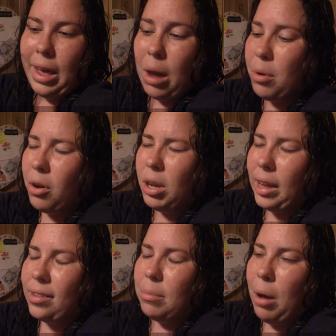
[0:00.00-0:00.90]
Emeril
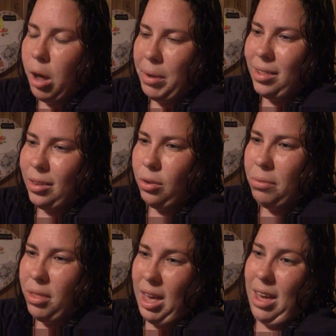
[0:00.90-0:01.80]
likes to paw me too
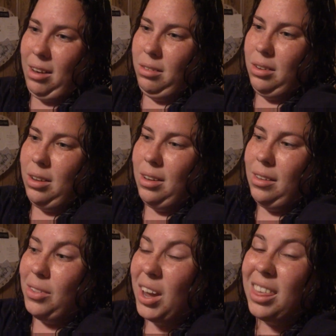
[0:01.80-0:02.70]
for that.
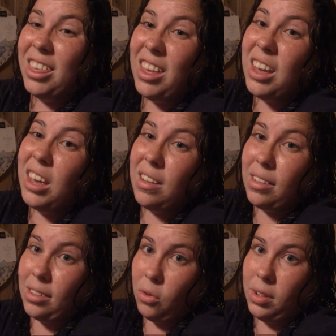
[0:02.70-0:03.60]
So I think he's
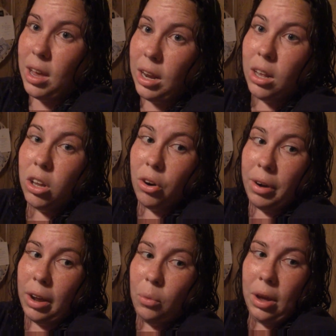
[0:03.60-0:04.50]
associating
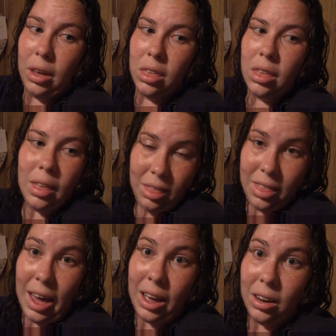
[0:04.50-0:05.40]
alerting with
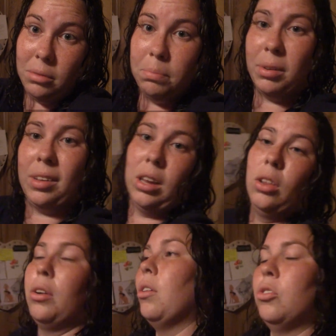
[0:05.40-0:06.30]
that
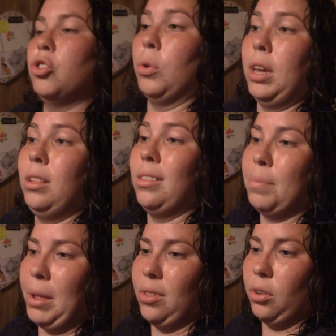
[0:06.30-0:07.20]
particular treat
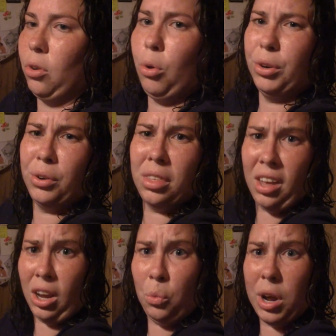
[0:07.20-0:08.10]
dispenser holder
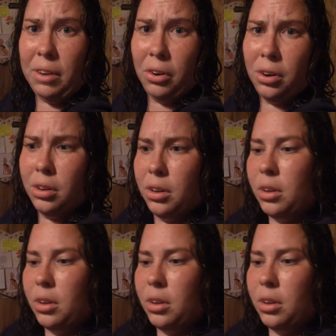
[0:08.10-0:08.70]
thing, whatever.